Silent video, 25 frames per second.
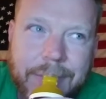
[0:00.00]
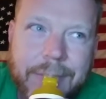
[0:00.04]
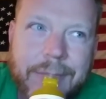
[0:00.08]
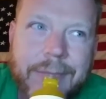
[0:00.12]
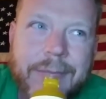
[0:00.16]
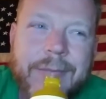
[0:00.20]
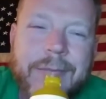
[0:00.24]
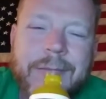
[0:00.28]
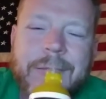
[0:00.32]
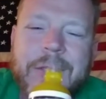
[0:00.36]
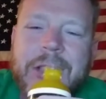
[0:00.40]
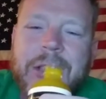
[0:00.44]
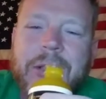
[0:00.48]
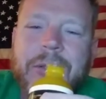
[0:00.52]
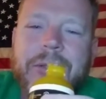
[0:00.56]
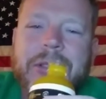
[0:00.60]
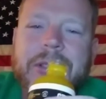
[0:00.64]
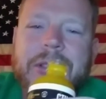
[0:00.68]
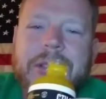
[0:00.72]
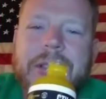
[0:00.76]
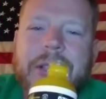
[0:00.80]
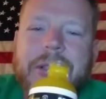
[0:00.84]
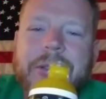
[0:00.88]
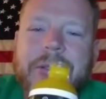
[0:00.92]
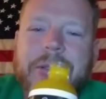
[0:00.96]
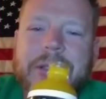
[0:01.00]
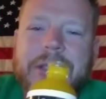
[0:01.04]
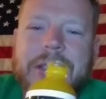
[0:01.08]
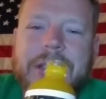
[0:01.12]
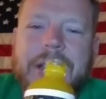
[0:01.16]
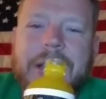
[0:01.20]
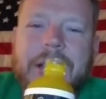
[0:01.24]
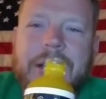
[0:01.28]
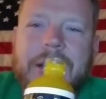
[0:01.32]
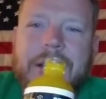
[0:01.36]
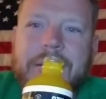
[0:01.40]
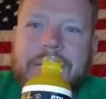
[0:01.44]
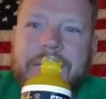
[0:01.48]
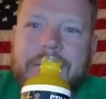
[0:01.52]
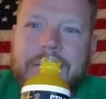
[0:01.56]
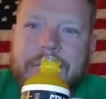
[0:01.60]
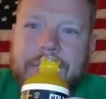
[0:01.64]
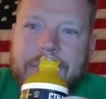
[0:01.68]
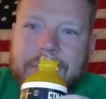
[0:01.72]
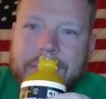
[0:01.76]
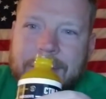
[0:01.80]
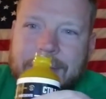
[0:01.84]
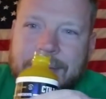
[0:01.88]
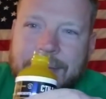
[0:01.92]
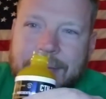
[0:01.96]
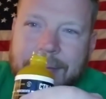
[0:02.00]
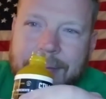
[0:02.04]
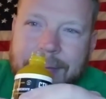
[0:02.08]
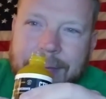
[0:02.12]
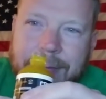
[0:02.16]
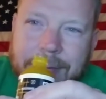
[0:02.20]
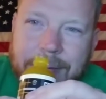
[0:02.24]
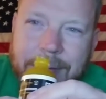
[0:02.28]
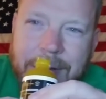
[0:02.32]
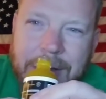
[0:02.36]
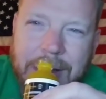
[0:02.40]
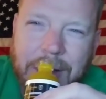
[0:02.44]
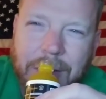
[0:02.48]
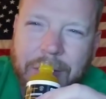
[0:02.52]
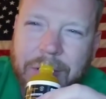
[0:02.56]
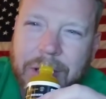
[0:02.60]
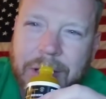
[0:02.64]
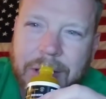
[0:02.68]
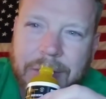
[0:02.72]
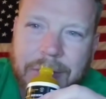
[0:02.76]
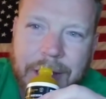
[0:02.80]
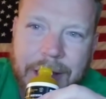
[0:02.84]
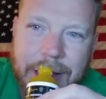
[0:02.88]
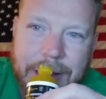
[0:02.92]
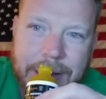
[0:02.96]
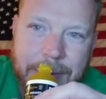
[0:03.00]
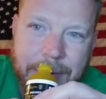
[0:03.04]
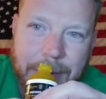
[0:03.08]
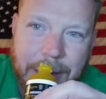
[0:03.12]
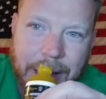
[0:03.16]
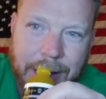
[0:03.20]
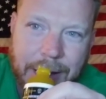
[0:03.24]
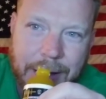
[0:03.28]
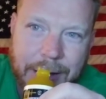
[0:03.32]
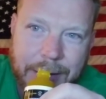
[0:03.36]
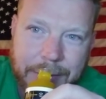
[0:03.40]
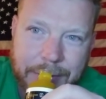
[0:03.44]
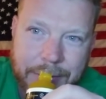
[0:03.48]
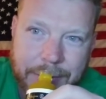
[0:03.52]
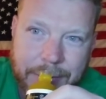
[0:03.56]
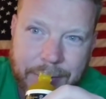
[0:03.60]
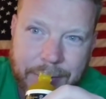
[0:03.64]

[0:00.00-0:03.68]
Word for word: Mmm, so citrusy. So sweet smelling.